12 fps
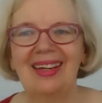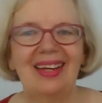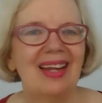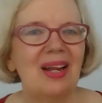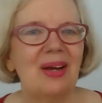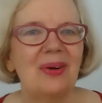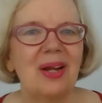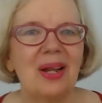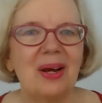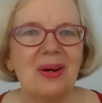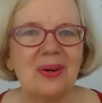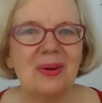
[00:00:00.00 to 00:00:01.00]
Hello,
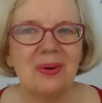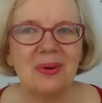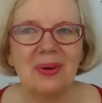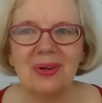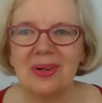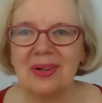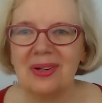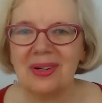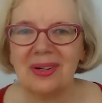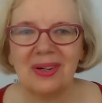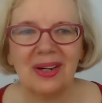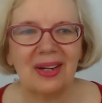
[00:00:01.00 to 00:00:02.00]
hello.
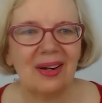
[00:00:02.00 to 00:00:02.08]
Turning